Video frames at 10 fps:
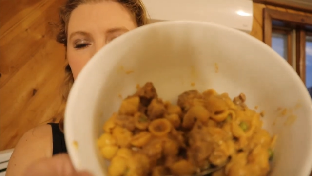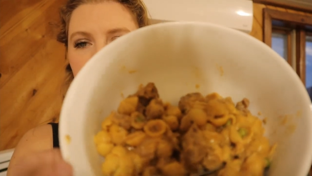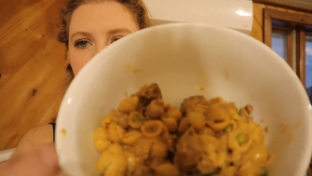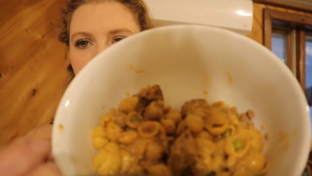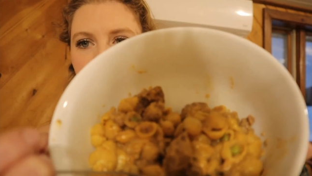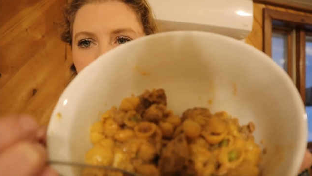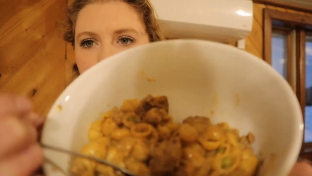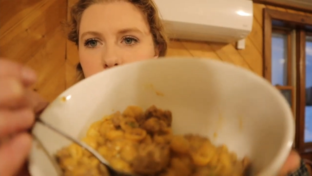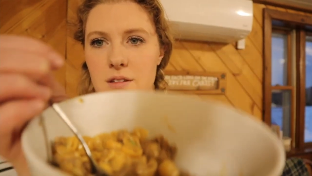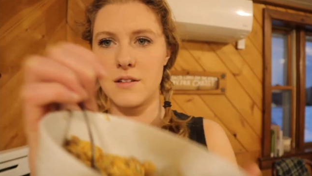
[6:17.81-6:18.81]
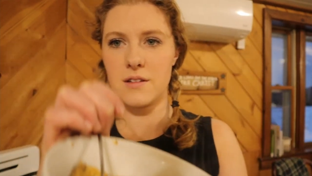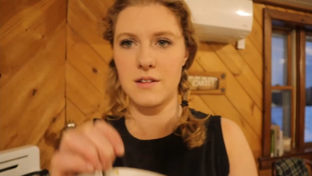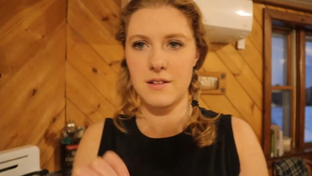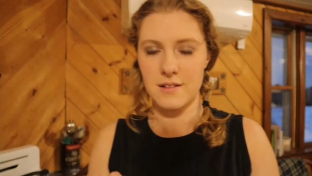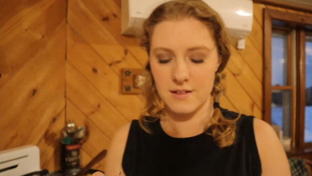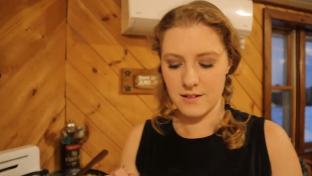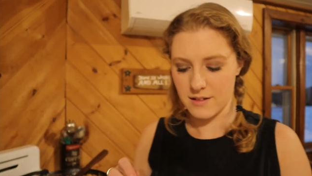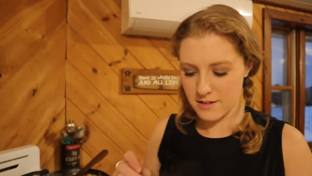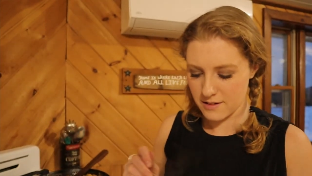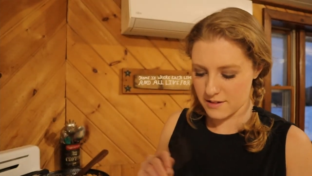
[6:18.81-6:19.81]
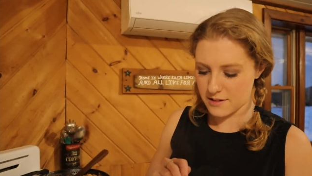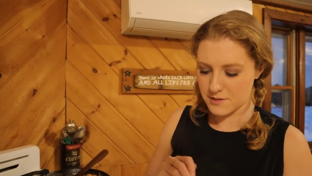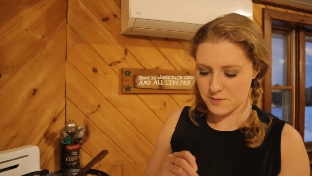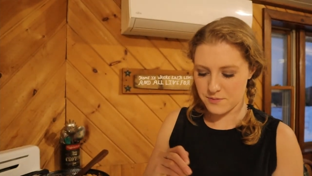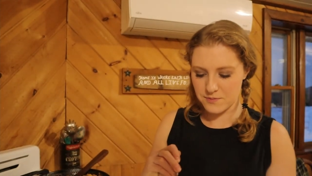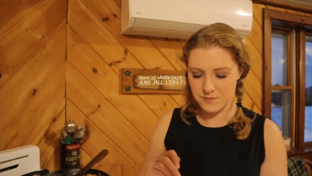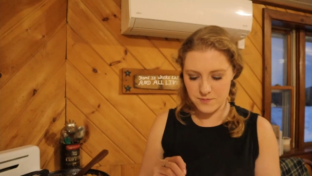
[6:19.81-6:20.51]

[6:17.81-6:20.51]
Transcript: (no one is talking)